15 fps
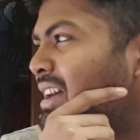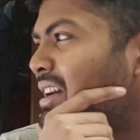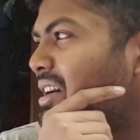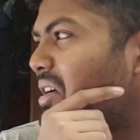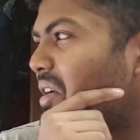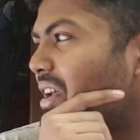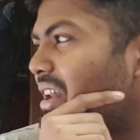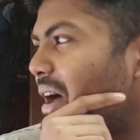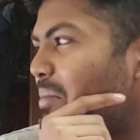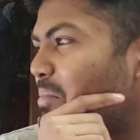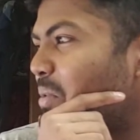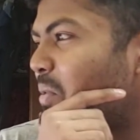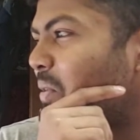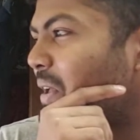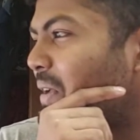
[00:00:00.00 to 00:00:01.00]
Alright,
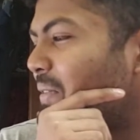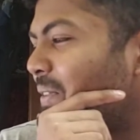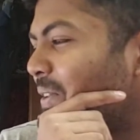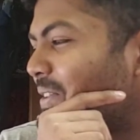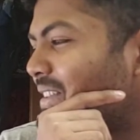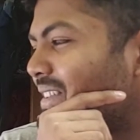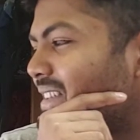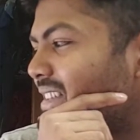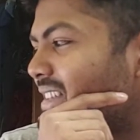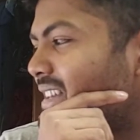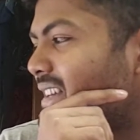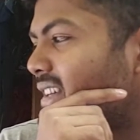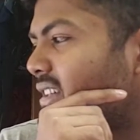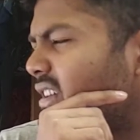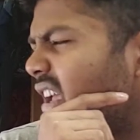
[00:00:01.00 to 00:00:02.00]
I'm looking forward to this.
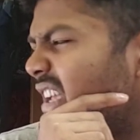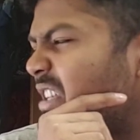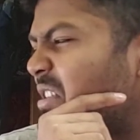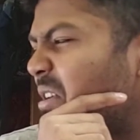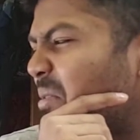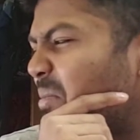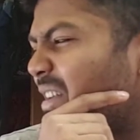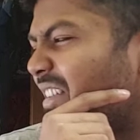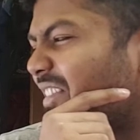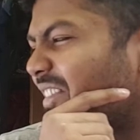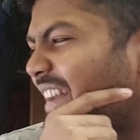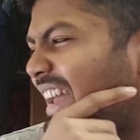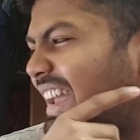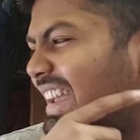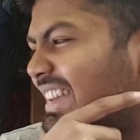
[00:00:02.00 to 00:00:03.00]
Exterminate
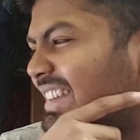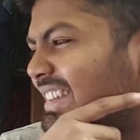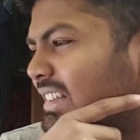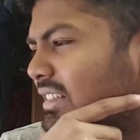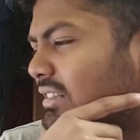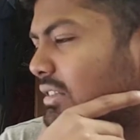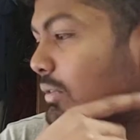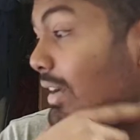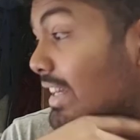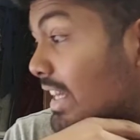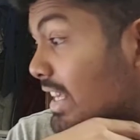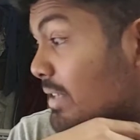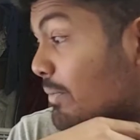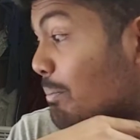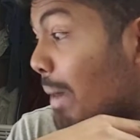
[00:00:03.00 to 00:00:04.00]
Ray? Wait,
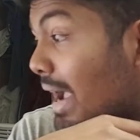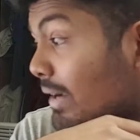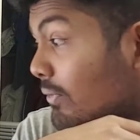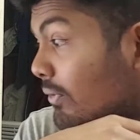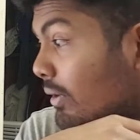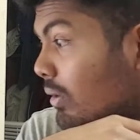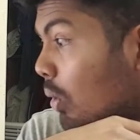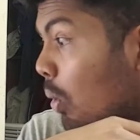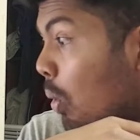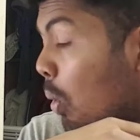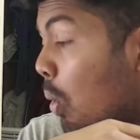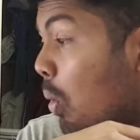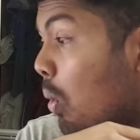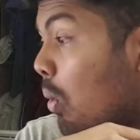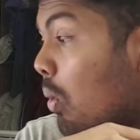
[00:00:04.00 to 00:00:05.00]
he's back for...
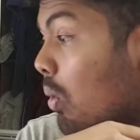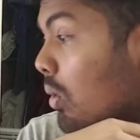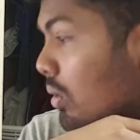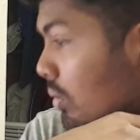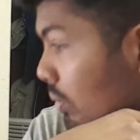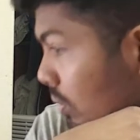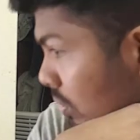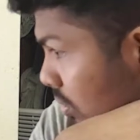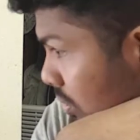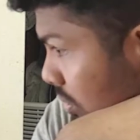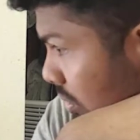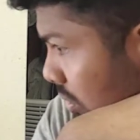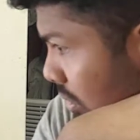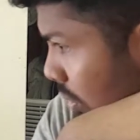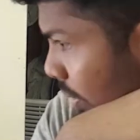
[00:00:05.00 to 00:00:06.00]
Ooh!
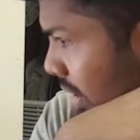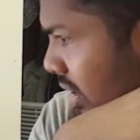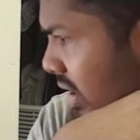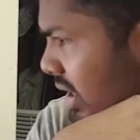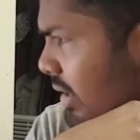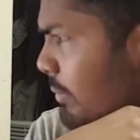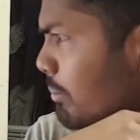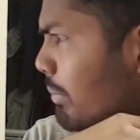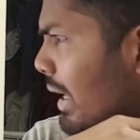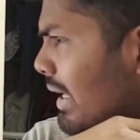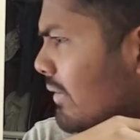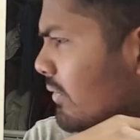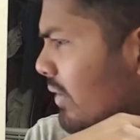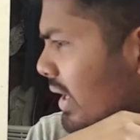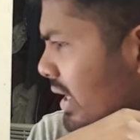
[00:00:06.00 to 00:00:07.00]
Oh wait, did he
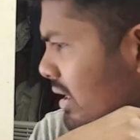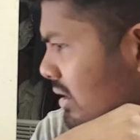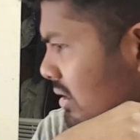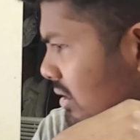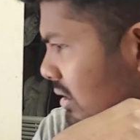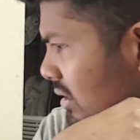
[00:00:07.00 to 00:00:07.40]
backfire?